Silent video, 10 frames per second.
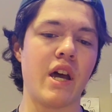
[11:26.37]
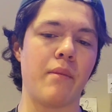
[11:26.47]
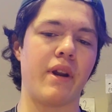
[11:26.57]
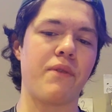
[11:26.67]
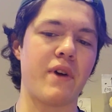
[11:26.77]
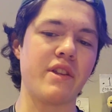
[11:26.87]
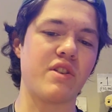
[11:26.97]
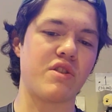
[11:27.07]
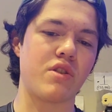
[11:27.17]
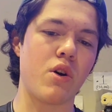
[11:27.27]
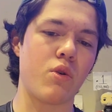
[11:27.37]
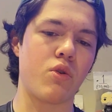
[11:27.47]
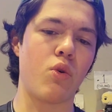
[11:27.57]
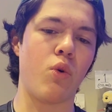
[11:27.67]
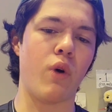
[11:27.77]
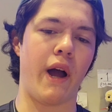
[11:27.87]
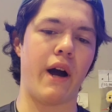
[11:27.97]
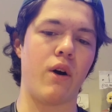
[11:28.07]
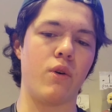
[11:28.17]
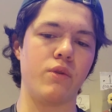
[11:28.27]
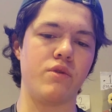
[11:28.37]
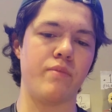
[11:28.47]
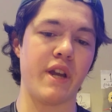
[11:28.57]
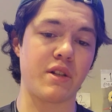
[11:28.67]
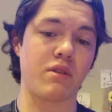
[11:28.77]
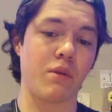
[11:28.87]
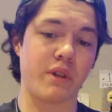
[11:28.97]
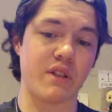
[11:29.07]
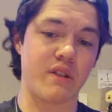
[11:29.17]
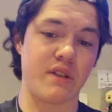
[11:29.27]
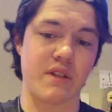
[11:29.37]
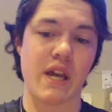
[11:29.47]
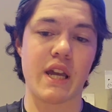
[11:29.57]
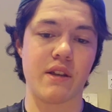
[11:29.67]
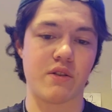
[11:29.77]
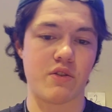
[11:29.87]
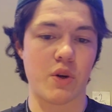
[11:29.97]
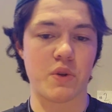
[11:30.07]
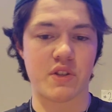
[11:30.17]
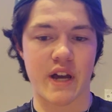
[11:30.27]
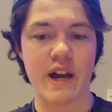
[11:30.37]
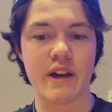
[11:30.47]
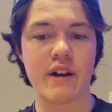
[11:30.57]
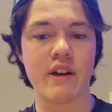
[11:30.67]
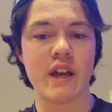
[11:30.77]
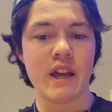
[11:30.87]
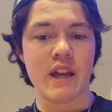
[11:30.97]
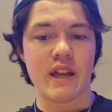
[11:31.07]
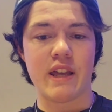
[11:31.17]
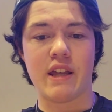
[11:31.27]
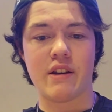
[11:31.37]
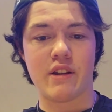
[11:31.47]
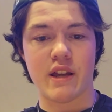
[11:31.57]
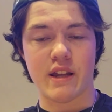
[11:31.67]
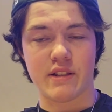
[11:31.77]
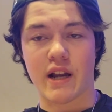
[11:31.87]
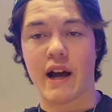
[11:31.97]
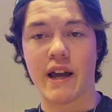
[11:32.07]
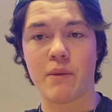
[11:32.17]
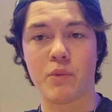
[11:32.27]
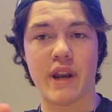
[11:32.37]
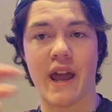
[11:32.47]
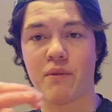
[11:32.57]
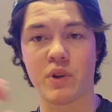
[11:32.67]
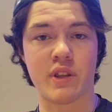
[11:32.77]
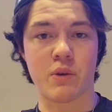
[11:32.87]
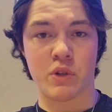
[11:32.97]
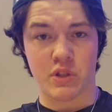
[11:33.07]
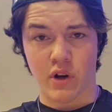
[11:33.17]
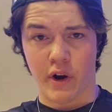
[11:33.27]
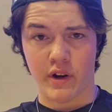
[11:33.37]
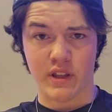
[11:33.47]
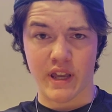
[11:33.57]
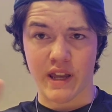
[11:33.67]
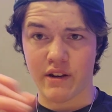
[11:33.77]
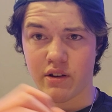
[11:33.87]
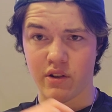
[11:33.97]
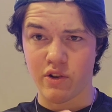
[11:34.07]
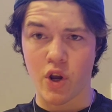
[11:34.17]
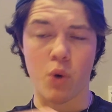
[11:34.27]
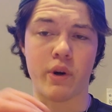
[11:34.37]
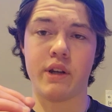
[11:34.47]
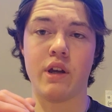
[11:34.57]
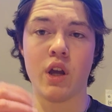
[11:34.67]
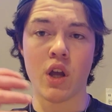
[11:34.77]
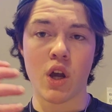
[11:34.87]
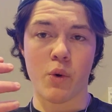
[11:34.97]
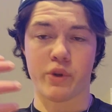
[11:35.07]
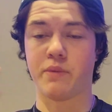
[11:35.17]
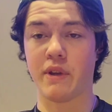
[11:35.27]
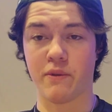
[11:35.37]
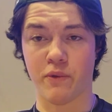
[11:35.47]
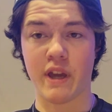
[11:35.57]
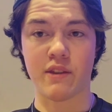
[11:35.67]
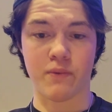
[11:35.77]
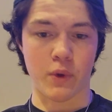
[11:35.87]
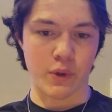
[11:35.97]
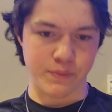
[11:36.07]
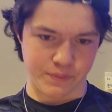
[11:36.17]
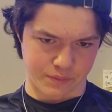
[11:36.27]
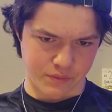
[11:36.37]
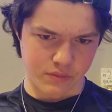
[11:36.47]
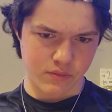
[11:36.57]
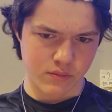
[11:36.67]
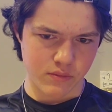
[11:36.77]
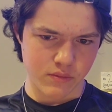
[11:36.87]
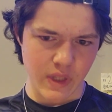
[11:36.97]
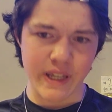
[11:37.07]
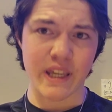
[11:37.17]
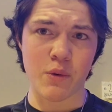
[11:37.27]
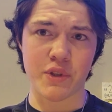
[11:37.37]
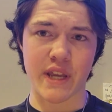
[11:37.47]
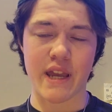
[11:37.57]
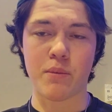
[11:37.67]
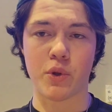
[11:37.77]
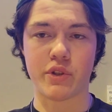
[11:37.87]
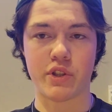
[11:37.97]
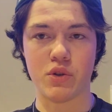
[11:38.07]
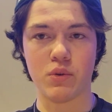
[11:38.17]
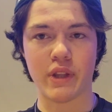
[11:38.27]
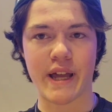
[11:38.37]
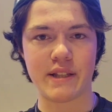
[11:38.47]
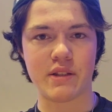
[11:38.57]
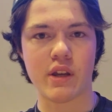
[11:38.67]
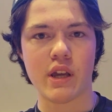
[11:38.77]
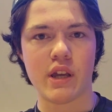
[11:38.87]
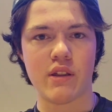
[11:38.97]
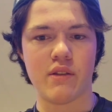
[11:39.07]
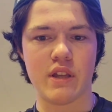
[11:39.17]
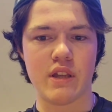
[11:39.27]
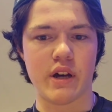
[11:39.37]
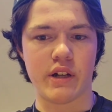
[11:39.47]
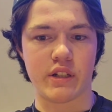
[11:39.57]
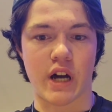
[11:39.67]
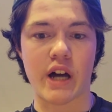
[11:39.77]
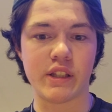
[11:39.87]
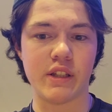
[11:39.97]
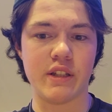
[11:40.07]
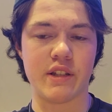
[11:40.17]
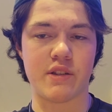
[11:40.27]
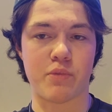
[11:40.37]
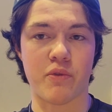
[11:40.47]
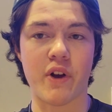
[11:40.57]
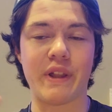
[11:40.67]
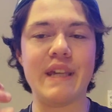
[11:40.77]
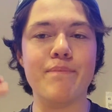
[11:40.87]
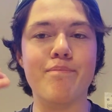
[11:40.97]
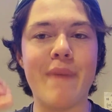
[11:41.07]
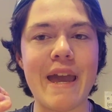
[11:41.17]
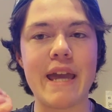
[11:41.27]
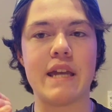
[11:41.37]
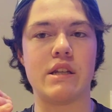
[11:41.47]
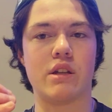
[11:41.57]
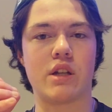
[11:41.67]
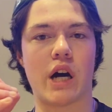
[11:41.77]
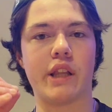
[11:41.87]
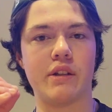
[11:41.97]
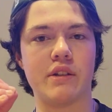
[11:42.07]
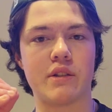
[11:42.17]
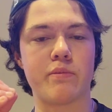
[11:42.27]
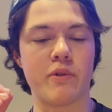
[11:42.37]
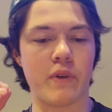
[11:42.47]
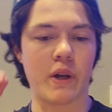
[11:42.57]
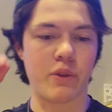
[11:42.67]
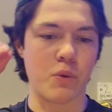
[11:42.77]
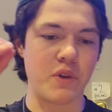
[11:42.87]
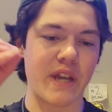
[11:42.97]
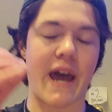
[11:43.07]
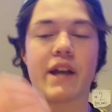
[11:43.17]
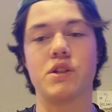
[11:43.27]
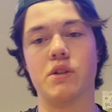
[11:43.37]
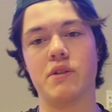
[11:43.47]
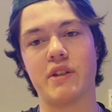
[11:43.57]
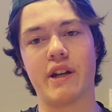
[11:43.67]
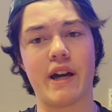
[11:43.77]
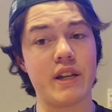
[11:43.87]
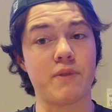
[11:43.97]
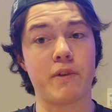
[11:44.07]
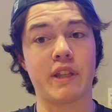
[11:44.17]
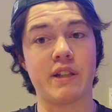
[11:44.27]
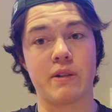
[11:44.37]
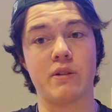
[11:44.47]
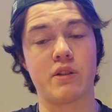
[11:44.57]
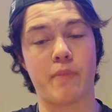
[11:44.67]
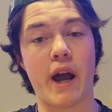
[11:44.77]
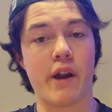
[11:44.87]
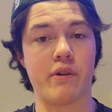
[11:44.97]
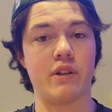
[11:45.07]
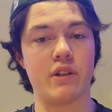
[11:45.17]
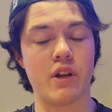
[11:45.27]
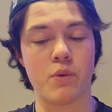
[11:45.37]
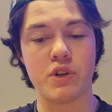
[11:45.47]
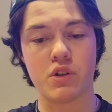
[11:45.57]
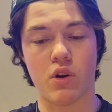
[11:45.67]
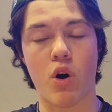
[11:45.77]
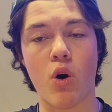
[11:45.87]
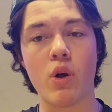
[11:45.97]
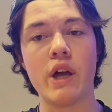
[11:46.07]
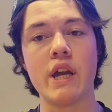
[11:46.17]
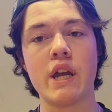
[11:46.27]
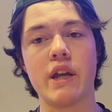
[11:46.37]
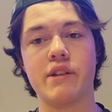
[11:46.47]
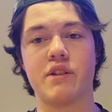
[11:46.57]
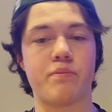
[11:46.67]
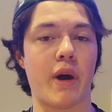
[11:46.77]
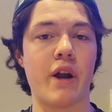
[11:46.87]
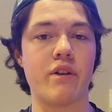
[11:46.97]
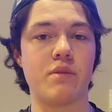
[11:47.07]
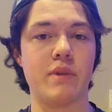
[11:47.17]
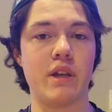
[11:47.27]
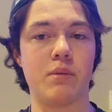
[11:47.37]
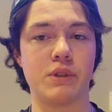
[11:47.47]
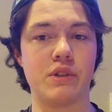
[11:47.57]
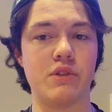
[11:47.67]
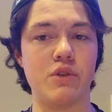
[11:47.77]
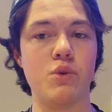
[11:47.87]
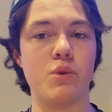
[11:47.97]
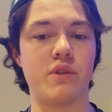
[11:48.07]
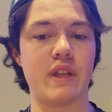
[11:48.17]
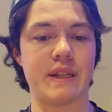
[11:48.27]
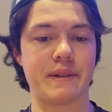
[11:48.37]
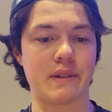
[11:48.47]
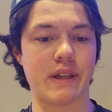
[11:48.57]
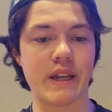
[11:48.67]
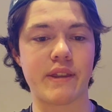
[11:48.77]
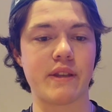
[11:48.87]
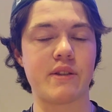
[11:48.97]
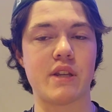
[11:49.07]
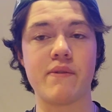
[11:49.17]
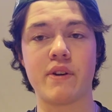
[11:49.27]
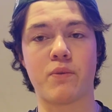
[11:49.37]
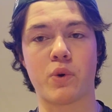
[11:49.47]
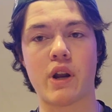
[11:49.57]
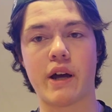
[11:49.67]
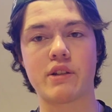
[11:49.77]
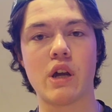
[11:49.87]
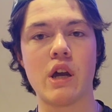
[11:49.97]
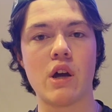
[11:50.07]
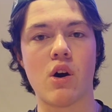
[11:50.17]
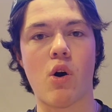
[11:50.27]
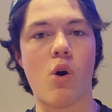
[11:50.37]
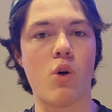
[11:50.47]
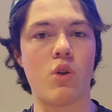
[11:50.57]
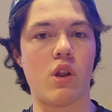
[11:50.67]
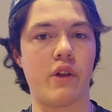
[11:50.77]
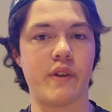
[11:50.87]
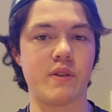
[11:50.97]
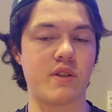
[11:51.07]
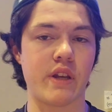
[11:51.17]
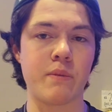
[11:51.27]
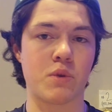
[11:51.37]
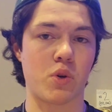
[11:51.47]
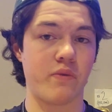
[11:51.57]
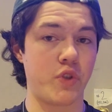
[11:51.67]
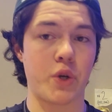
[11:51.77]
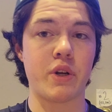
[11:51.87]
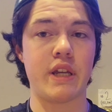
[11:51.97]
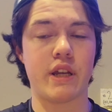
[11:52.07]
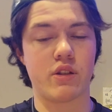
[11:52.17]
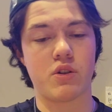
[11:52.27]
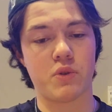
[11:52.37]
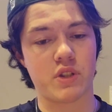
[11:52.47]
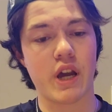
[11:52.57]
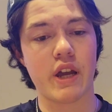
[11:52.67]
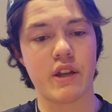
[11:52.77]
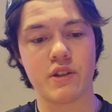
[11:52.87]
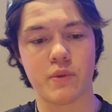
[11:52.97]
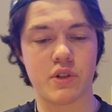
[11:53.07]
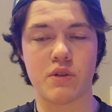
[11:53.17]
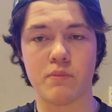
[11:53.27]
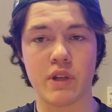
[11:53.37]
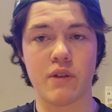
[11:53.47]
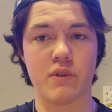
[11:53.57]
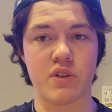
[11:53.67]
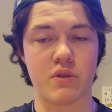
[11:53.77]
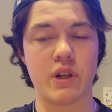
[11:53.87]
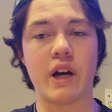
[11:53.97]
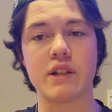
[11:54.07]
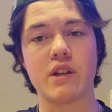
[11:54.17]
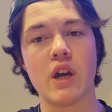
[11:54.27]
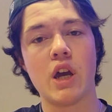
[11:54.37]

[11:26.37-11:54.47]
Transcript: But I find this so cool how basically what this is saying is Josiah, in a time when everything was dark and no one was being faithful, he was able to let the godliness prevail. He made godliness prevail through his actions, and I just feel like that's inspiring. We should all inspire to be able to do things like this, even if we're not all on that same sort of journey as Josiah is, which many of us are not.